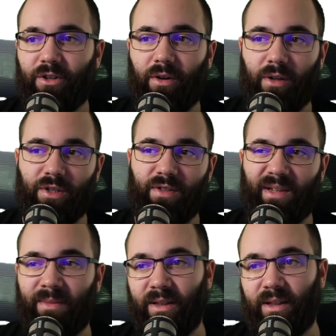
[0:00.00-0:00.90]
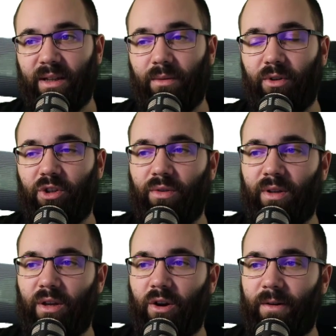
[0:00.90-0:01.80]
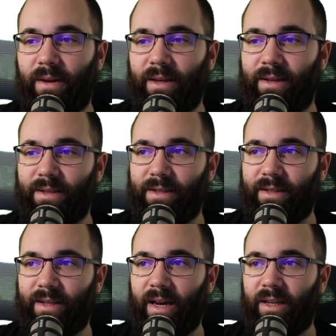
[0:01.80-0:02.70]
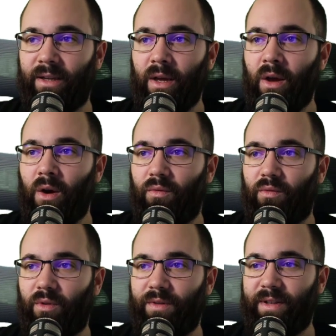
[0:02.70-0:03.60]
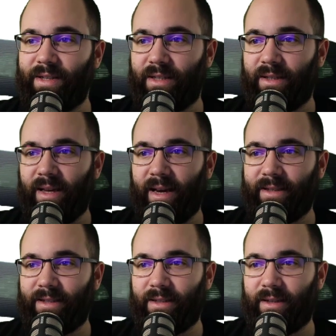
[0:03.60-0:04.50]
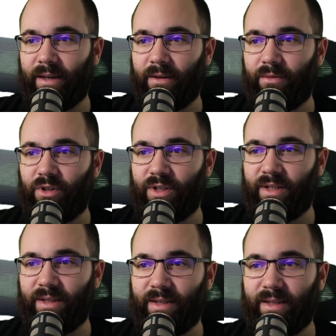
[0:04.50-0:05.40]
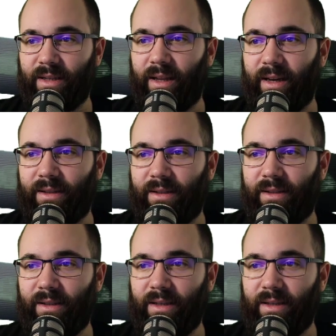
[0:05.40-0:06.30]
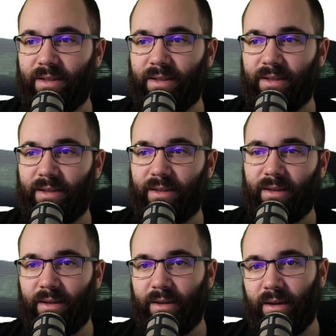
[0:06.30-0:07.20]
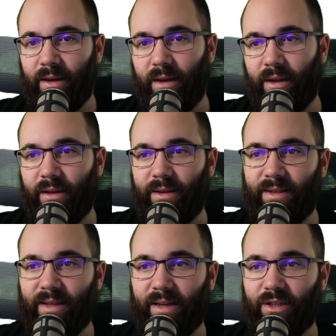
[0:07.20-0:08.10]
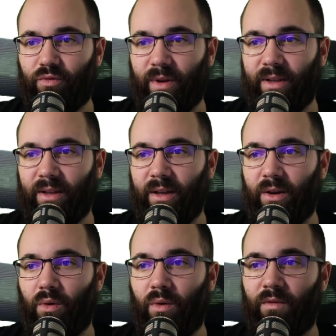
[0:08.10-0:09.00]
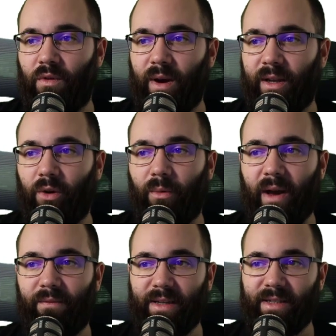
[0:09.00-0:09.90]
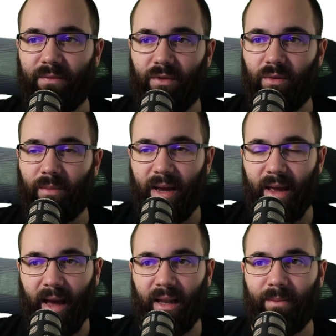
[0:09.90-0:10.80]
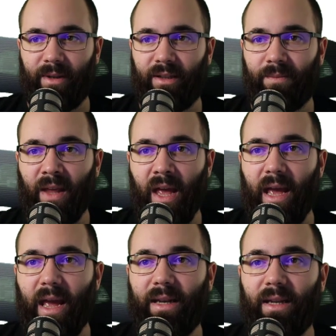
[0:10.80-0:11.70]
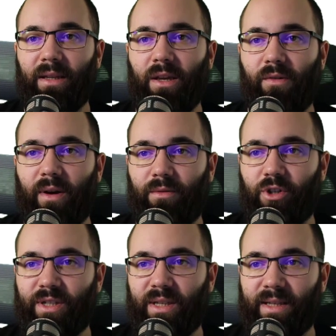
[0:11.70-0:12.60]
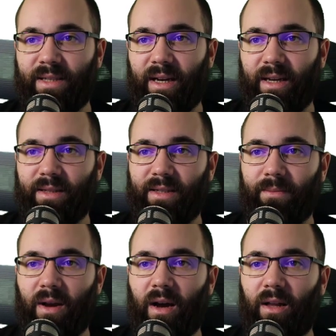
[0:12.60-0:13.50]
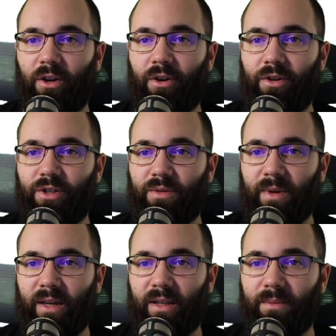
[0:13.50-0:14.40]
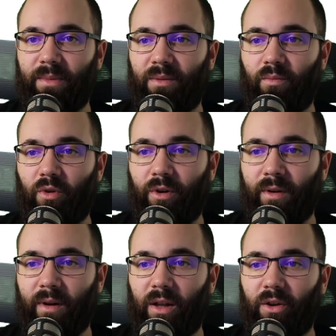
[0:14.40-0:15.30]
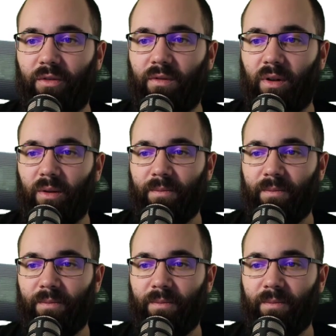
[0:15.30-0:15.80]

Also, something that I would do here is that for this text, I would just select these, this text, right click, override graphics and view by element. And then here I would just assign some color just to make it a bit more colorful.